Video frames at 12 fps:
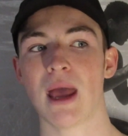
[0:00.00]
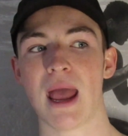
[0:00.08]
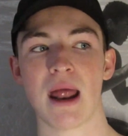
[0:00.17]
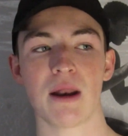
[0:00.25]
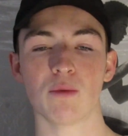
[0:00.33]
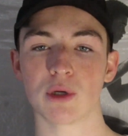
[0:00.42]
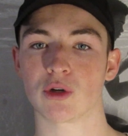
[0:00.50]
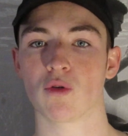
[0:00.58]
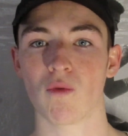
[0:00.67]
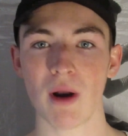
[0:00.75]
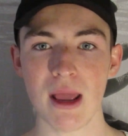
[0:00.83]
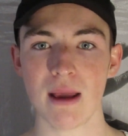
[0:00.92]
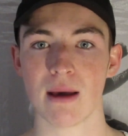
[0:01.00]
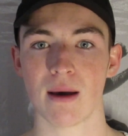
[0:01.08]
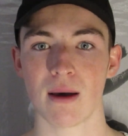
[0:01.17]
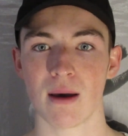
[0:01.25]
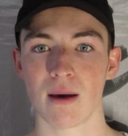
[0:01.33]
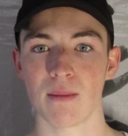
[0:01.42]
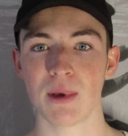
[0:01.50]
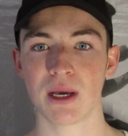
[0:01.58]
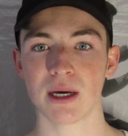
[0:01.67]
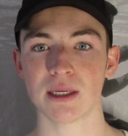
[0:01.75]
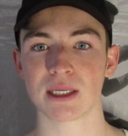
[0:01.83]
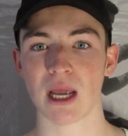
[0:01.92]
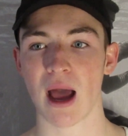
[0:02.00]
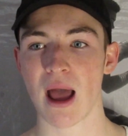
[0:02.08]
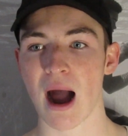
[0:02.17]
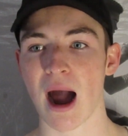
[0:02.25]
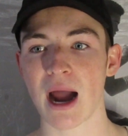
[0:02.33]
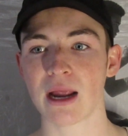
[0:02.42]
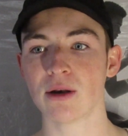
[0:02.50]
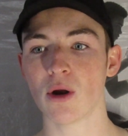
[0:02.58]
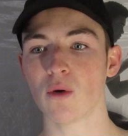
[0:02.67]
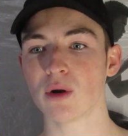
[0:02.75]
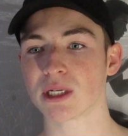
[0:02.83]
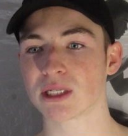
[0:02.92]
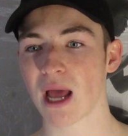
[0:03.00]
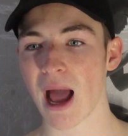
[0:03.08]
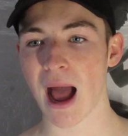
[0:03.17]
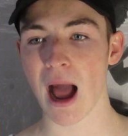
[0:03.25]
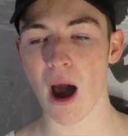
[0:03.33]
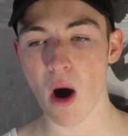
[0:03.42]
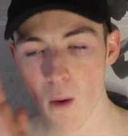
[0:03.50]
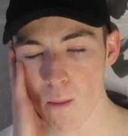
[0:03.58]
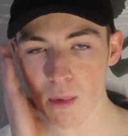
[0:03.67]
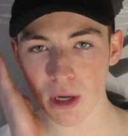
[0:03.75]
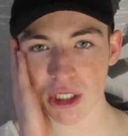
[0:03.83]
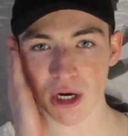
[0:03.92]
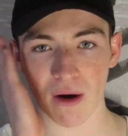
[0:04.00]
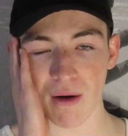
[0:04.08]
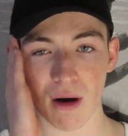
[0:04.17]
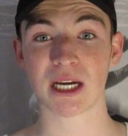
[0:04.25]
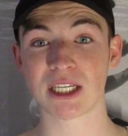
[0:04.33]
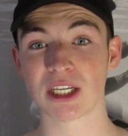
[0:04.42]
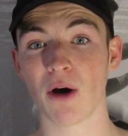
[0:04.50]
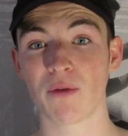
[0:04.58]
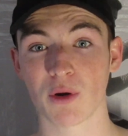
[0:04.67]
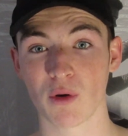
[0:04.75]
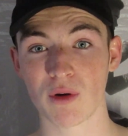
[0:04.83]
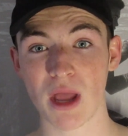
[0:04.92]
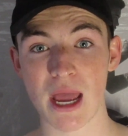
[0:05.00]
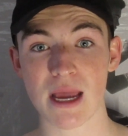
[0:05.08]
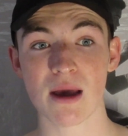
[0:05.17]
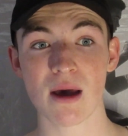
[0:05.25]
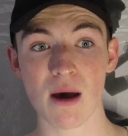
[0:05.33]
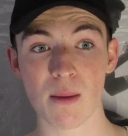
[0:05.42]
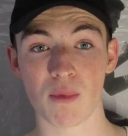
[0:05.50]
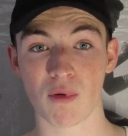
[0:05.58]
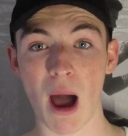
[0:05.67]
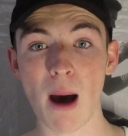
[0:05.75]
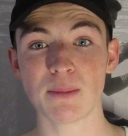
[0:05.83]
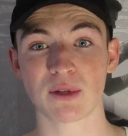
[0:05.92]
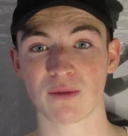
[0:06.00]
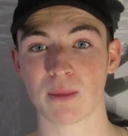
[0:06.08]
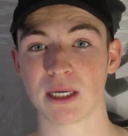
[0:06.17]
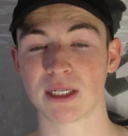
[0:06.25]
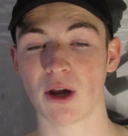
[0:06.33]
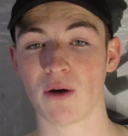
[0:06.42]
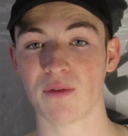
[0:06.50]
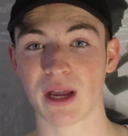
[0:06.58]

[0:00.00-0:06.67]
And it was great because I noticed how much I self-create problems for myself.